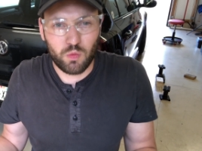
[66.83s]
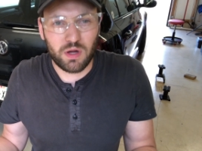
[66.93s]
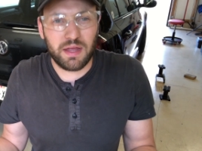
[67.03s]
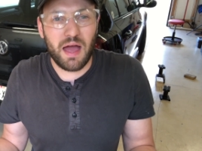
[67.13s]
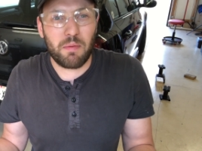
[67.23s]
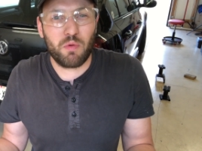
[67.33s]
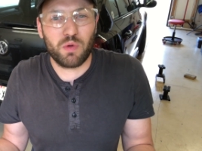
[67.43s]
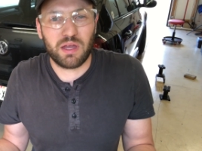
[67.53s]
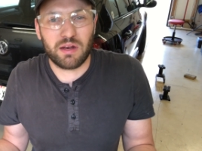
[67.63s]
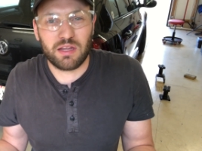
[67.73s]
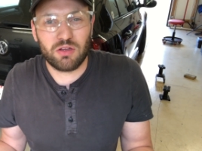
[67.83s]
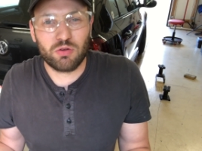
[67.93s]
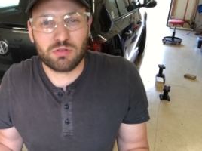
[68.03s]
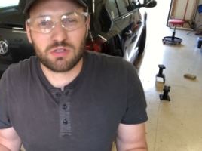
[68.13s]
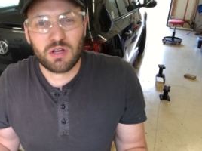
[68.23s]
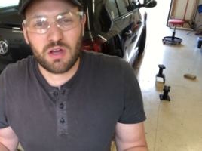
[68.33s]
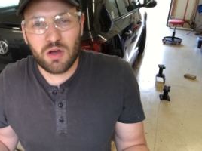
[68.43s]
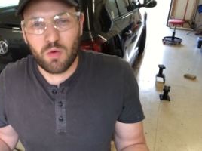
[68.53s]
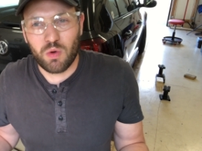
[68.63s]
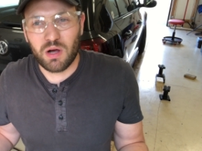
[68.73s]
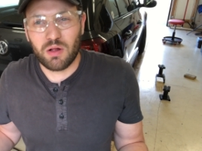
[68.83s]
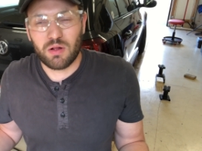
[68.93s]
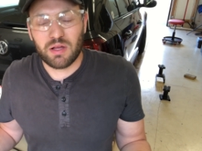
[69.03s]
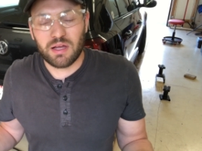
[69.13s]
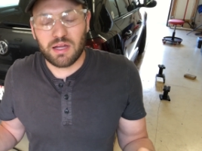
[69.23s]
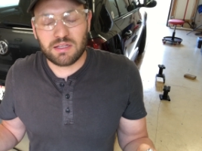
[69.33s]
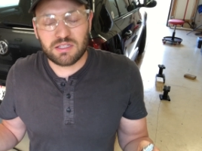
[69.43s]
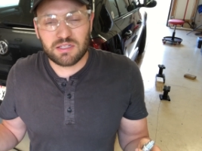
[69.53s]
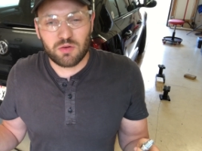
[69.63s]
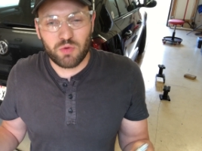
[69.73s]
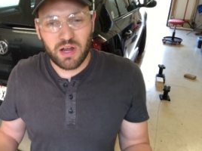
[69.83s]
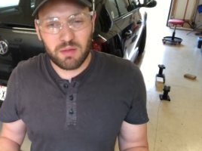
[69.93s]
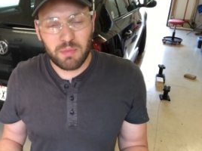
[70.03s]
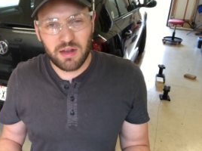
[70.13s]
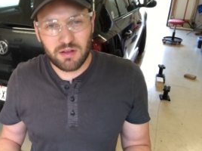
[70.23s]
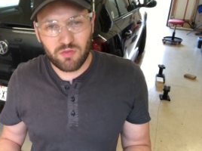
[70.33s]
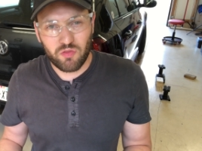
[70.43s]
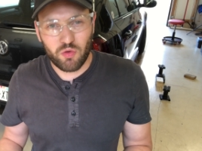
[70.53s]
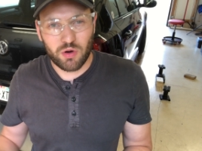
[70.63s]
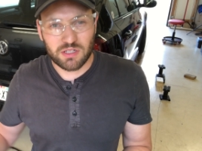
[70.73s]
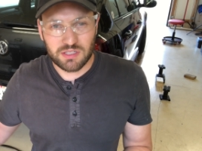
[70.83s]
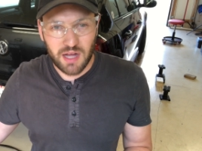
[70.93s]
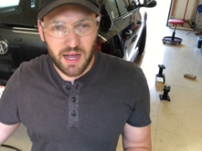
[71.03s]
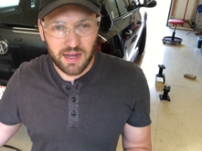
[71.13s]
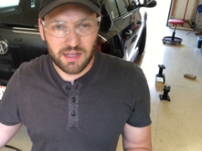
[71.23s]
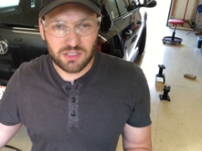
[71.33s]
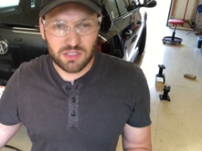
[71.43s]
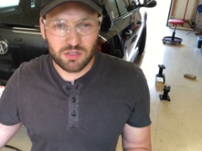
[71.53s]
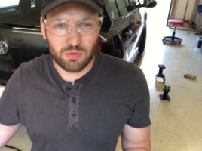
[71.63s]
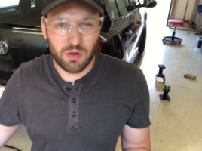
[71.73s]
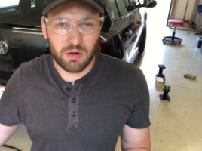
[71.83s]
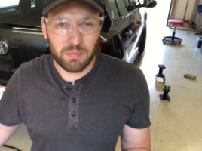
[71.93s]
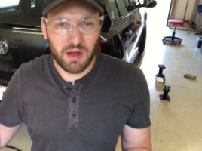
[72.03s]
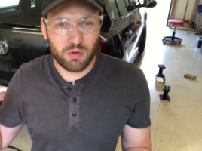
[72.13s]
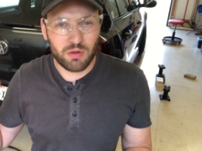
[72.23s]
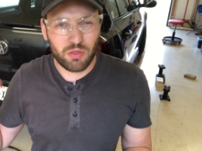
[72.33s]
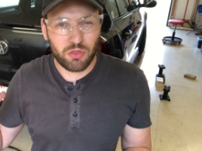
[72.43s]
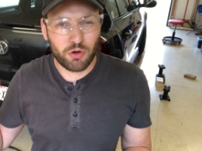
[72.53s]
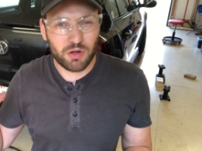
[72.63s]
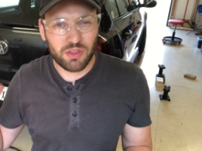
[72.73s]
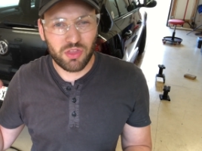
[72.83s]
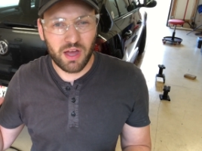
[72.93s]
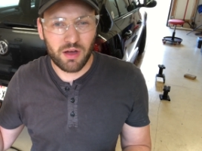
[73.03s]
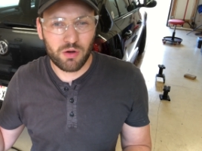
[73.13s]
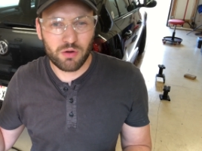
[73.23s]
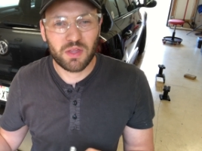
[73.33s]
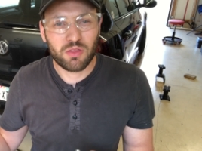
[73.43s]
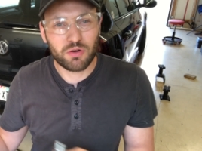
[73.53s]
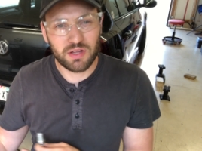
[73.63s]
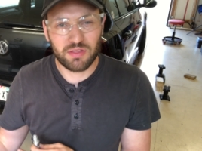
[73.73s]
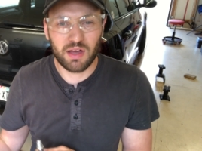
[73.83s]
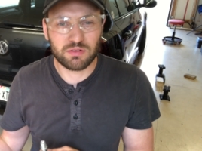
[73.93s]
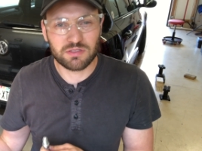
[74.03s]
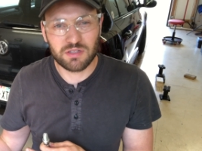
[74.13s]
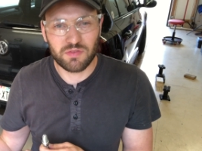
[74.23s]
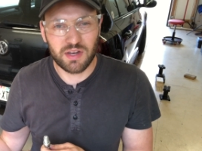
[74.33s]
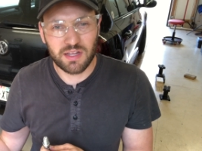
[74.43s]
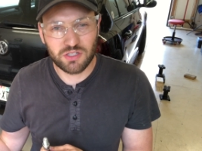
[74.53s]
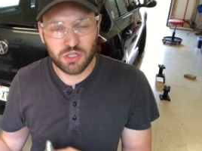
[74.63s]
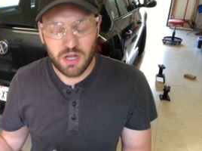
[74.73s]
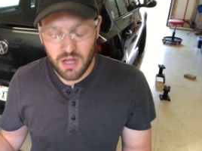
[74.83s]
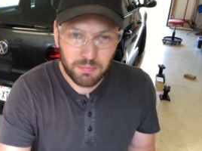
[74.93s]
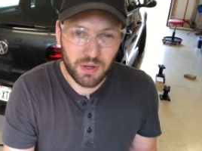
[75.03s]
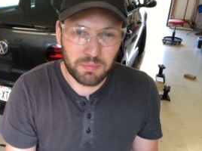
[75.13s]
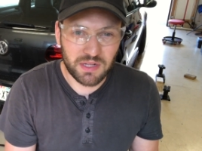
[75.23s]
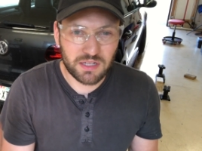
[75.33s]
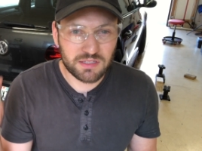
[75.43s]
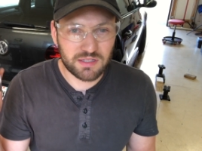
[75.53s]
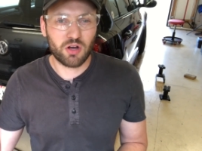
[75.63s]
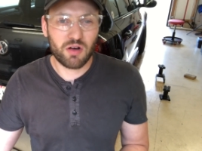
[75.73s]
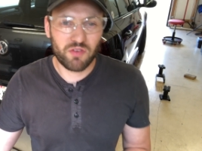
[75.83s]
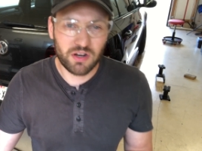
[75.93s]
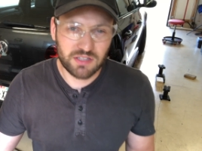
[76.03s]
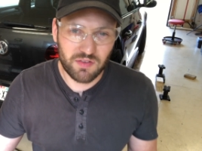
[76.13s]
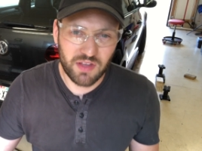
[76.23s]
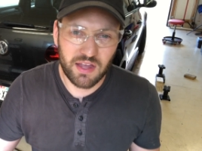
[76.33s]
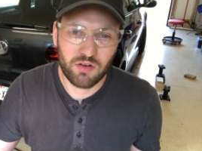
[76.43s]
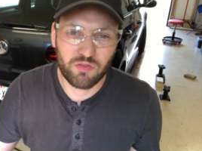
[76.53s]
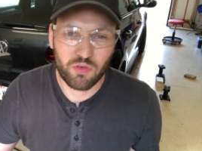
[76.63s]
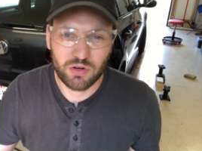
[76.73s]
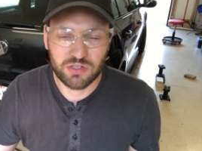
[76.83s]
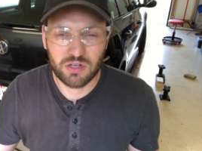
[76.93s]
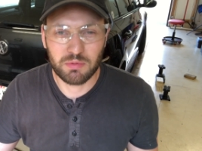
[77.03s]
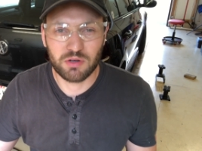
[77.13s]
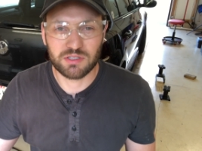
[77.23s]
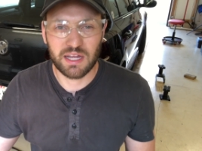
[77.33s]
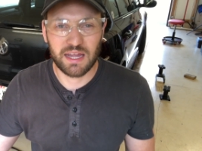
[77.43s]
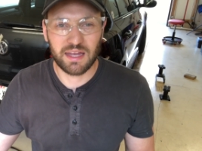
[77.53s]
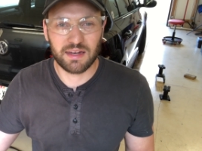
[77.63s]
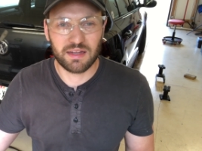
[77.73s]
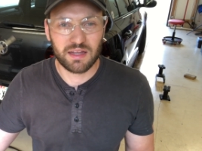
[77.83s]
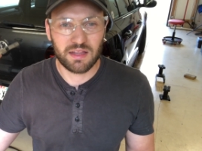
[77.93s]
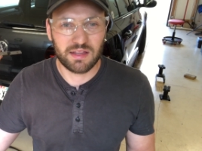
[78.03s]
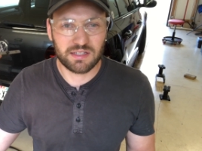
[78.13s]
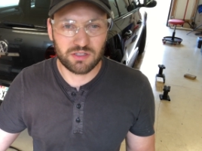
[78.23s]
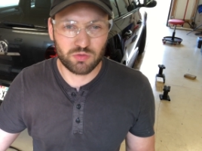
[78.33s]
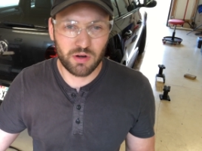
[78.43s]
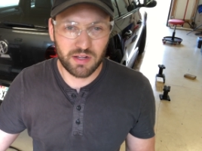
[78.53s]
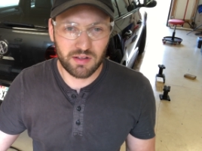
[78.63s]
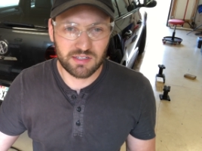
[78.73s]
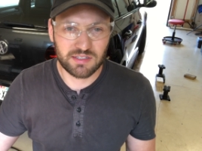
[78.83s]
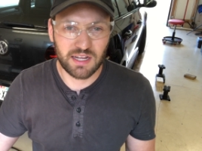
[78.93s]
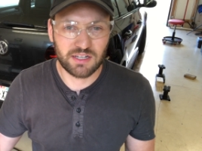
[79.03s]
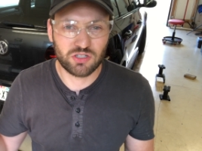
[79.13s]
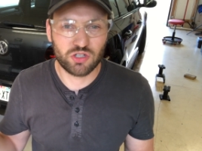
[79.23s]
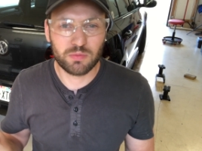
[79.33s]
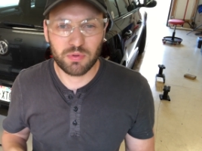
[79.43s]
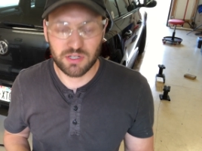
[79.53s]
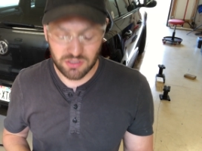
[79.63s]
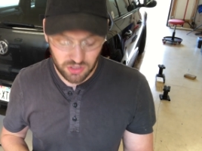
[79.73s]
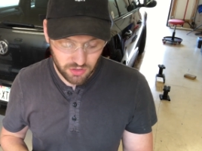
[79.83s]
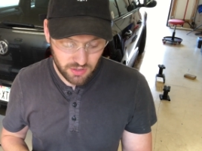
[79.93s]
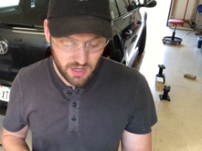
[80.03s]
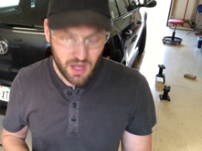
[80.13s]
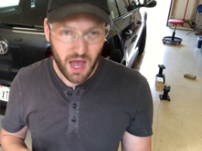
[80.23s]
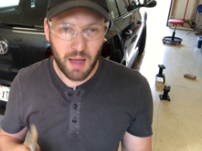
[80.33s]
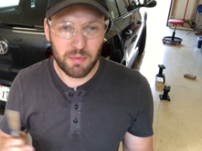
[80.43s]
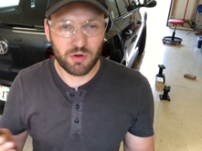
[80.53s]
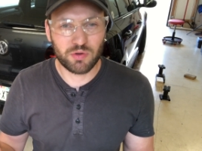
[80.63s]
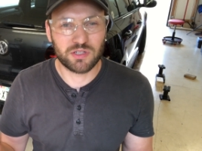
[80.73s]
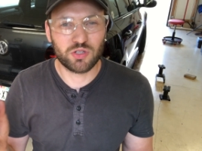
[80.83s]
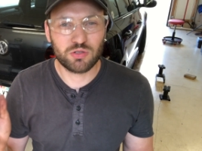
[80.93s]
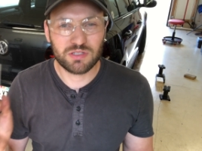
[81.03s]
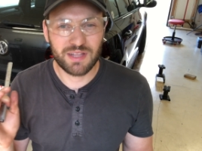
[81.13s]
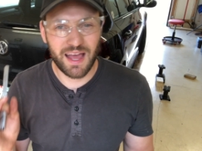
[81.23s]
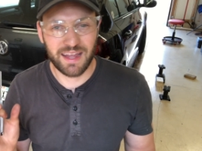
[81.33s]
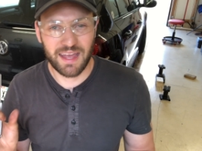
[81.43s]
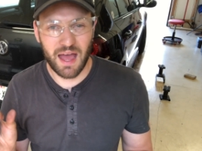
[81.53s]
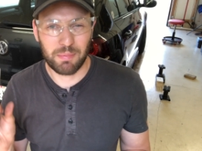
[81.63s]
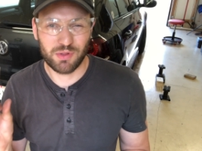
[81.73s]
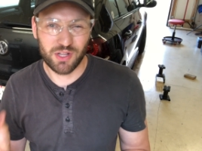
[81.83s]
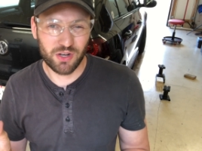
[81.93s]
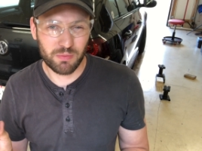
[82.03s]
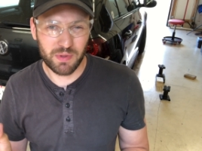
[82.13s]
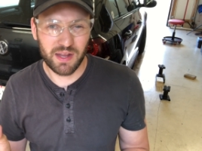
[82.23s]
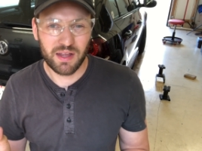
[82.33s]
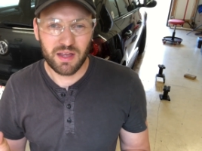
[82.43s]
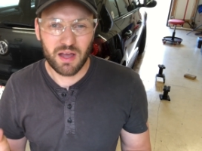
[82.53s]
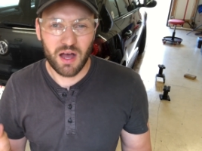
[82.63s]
what gap are we going to use? Well, it's recommended for a stock engine to run about thirty thou, thirty thousandths of an inch, but because the Golf R's have K O four turbos and this is running a stage two plus tune, I'm going to reduce that gap a little bit